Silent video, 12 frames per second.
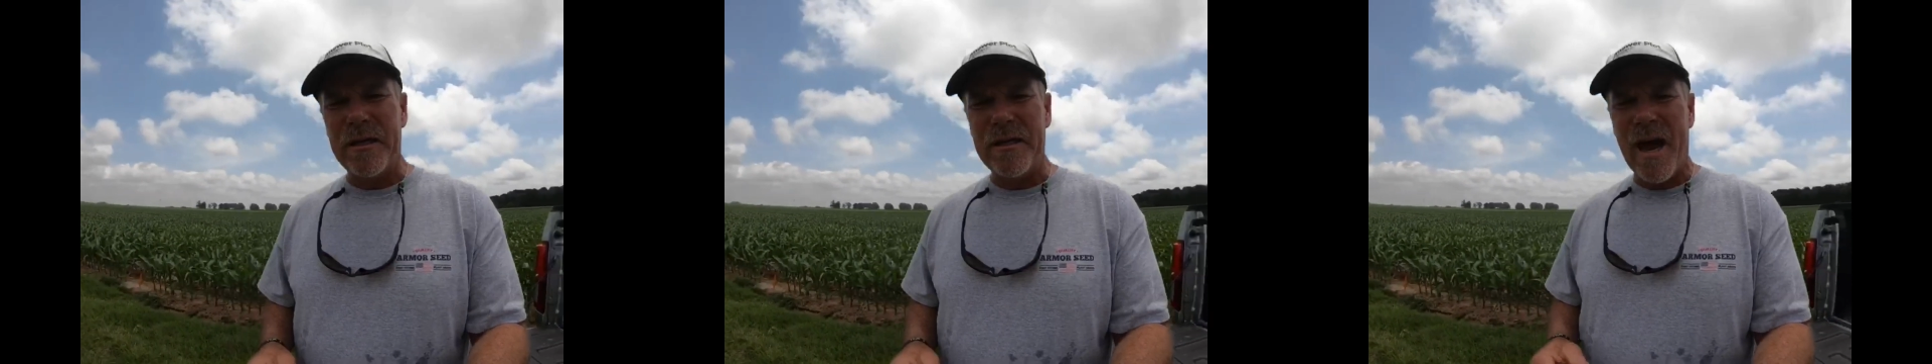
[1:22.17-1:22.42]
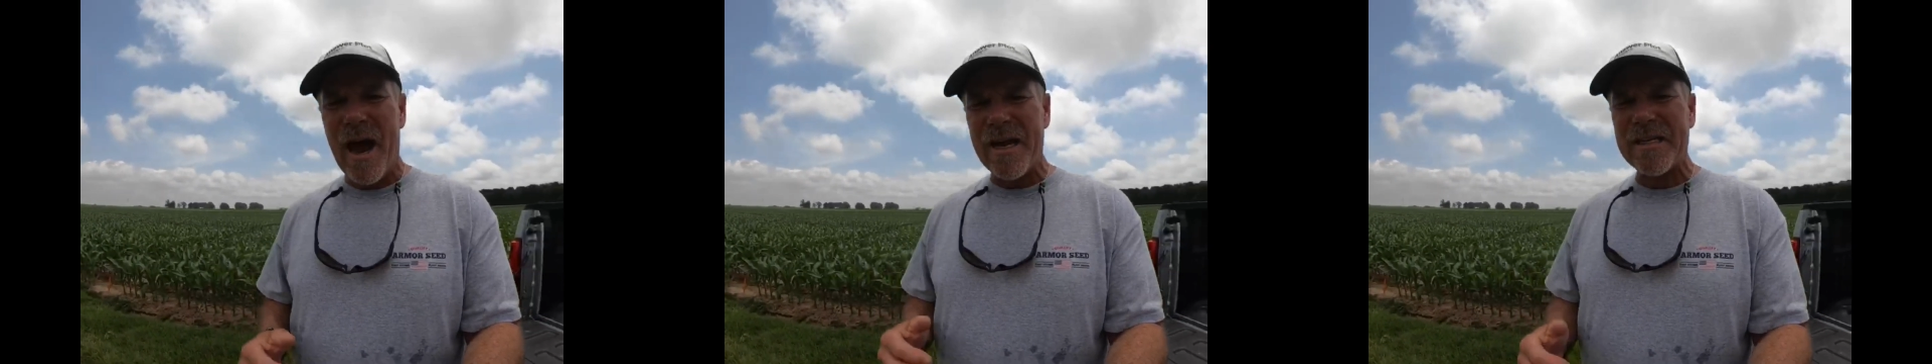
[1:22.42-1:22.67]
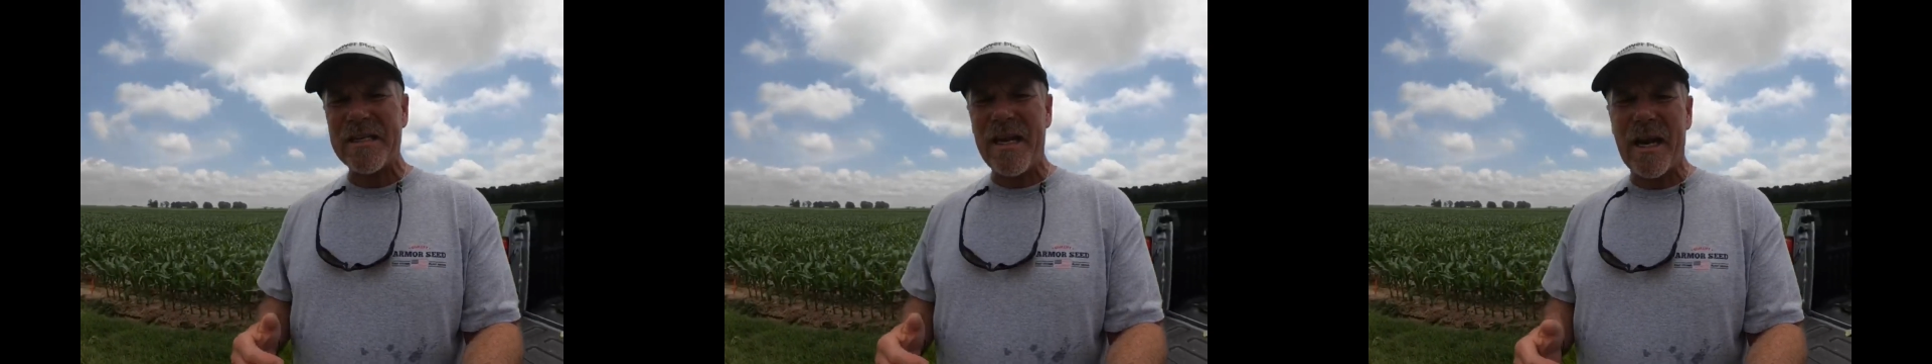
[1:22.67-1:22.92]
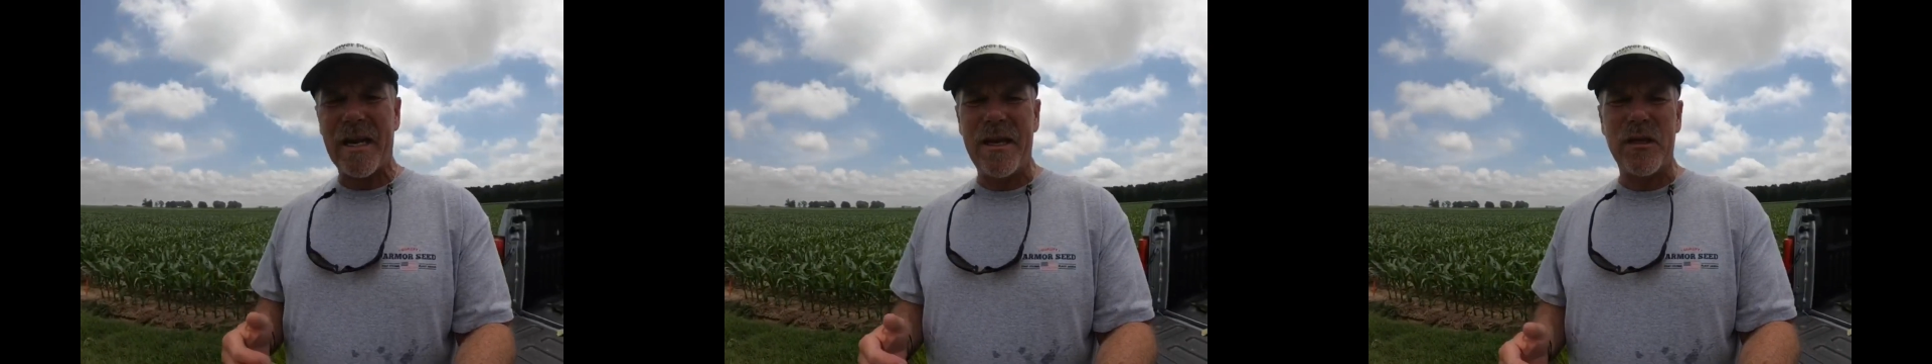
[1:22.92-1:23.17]

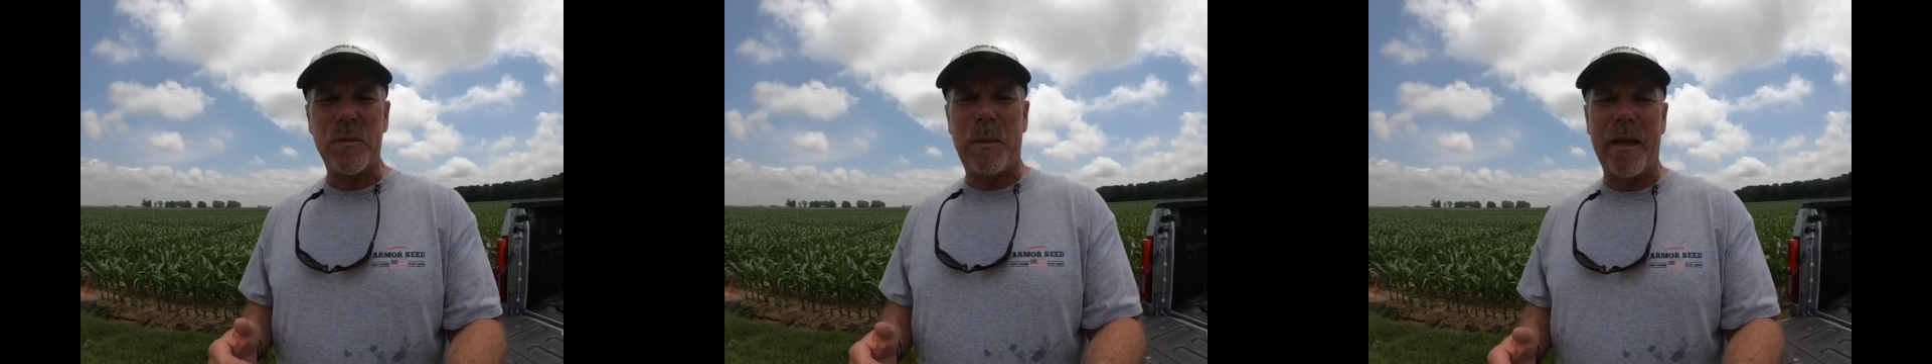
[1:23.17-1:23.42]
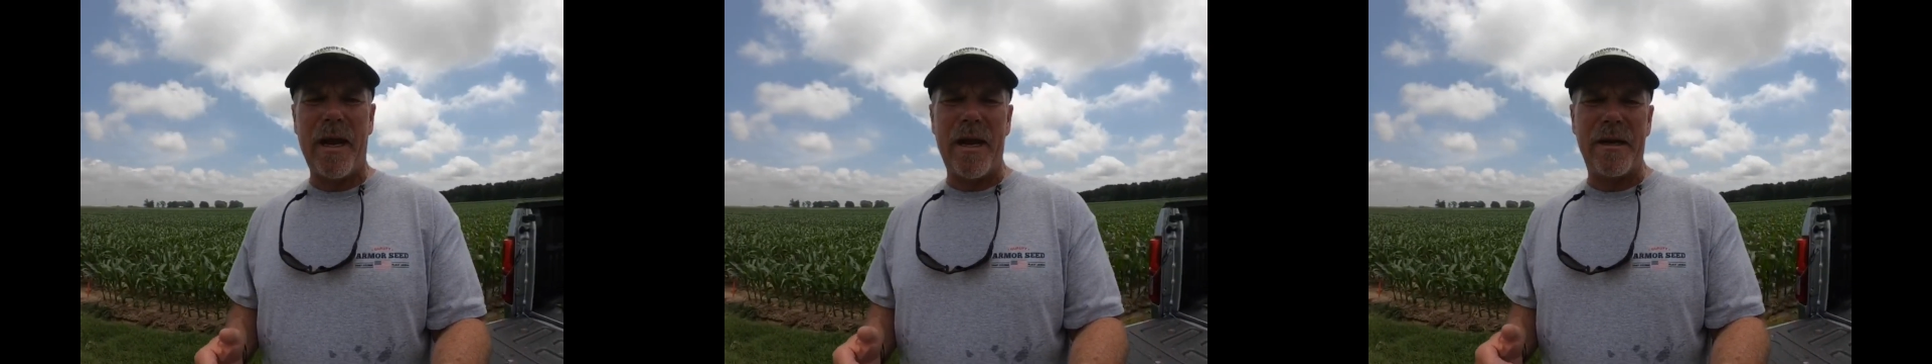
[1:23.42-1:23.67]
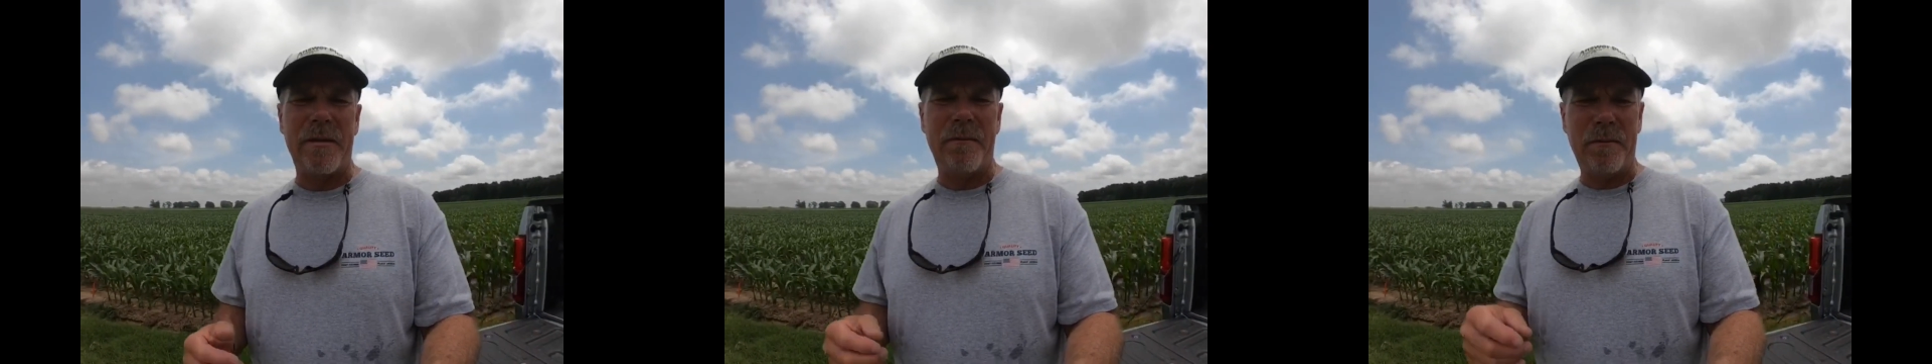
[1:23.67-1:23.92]
dissect this plant